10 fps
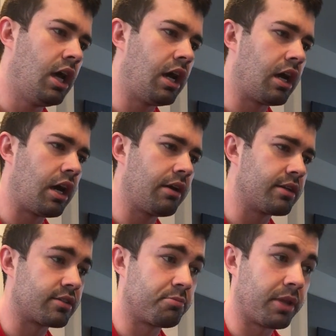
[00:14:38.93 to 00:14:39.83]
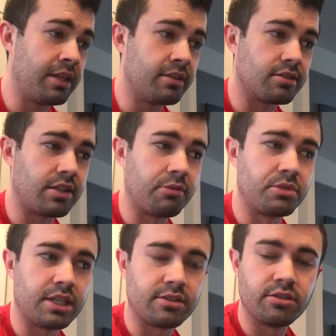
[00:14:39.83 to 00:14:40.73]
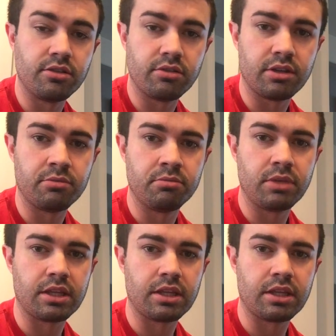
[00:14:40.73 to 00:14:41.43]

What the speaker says: I'd explain the steps as you do them.